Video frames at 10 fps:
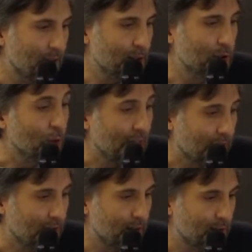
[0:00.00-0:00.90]
So
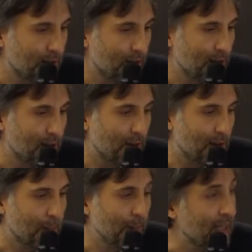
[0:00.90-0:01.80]
that
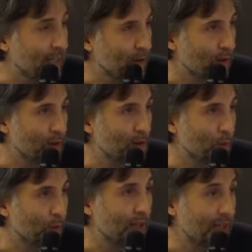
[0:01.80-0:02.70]
predators
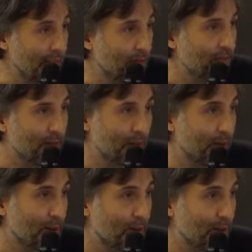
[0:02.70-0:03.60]
will leave
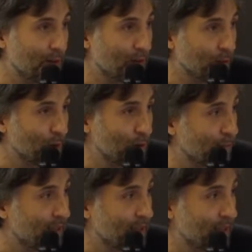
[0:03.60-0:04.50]
the ghost
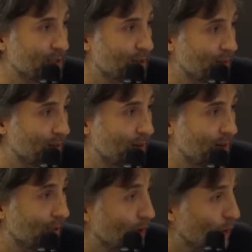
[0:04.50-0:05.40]
mantis
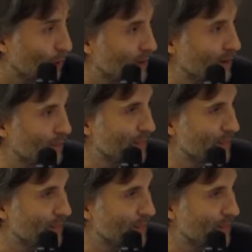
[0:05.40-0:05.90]
alone.